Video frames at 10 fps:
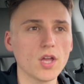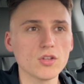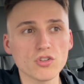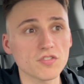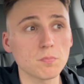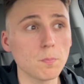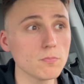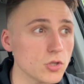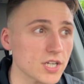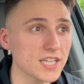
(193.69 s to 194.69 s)
just
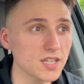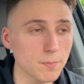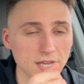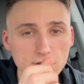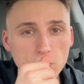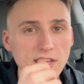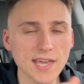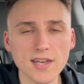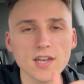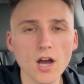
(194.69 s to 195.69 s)
looking the best you
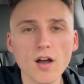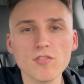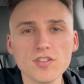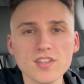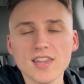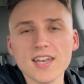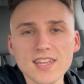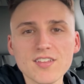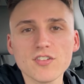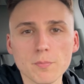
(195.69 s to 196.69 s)
can. And obviously that
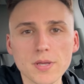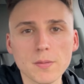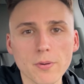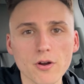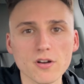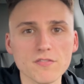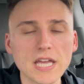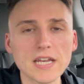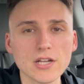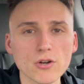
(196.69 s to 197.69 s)
is a big part of
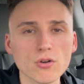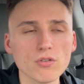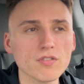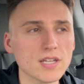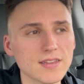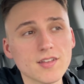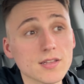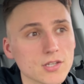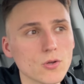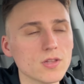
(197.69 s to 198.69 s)
getting girls. It's
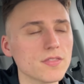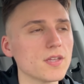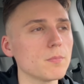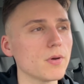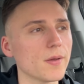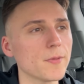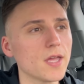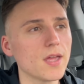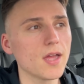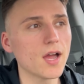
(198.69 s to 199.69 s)
not the only thing, but
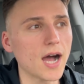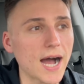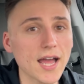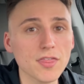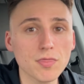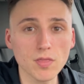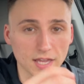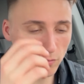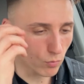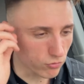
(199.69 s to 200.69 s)
I've
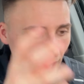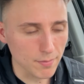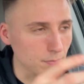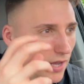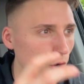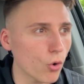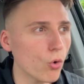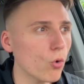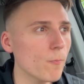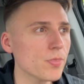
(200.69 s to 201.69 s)
wrapped my
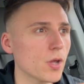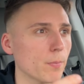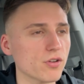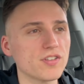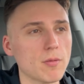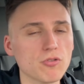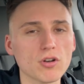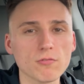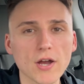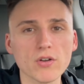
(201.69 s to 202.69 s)
whole perception
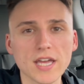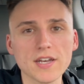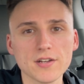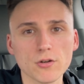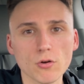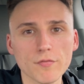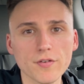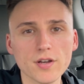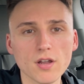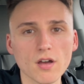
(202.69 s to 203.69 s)
around getting a
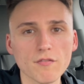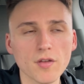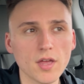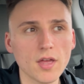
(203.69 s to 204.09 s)
girlfriend of,